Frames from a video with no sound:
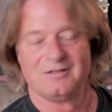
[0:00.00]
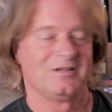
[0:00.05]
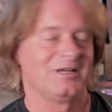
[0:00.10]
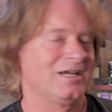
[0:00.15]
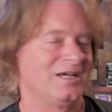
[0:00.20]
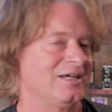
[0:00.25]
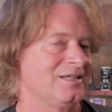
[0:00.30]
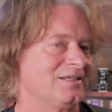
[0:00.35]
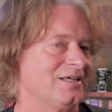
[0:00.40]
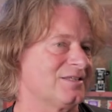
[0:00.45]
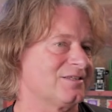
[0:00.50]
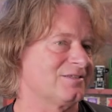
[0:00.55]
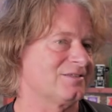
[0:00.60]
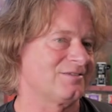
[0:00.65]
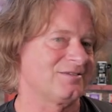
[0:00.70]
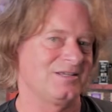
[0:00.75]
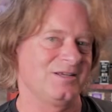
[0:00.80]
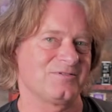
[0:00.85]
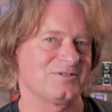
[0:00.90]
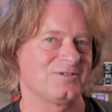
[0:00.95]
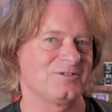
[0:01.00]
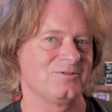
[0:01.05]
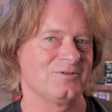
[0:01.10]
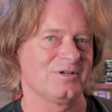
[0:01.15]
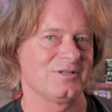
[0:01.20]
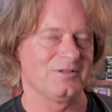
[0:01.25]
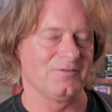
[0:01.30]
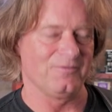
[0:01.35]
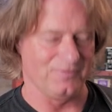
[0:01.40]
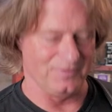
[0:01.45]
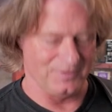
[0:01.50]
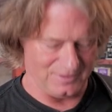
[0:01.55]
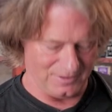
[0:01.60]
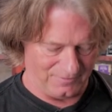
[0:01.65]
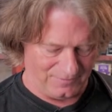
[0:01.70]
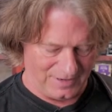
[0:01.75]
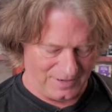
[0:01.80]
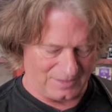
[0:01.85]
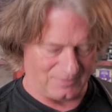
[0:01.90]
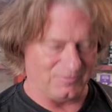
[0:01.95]
And that gives you a different
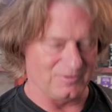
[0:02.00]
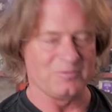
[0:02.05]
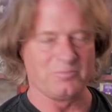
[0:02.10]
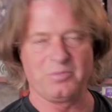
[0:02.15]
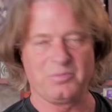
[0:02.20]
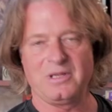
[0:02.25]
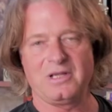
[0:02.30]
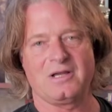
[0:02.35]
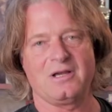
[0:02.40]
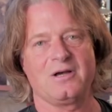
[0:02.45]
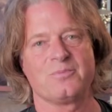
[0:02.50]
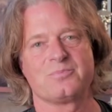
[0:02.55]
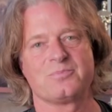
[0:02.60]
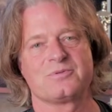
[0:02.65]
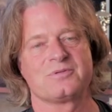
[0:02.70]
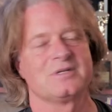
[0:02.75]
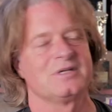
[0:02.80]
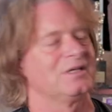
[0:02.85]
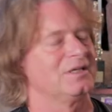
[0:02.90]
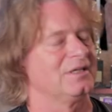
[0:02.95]
effect with the pickups.